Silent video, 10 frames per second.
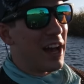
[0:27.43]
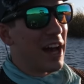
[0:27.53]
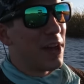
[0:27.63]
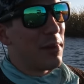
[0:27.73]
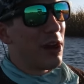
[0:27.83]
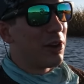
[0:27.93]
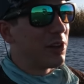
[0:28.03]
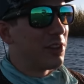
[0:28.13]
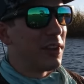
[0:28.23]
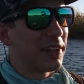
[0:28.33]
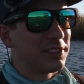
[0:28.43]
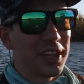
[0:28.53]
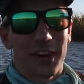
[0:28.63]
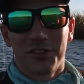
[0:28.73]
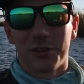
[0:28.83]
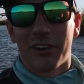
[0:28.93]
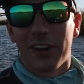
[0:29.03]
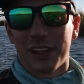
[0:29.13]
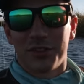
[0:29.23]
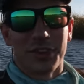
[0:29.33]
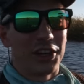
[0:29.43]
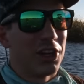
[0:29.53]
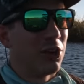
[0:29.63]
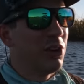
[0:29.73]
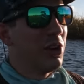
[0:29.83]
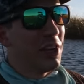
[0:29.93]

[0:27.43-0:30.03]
I am out here the next day after my last video.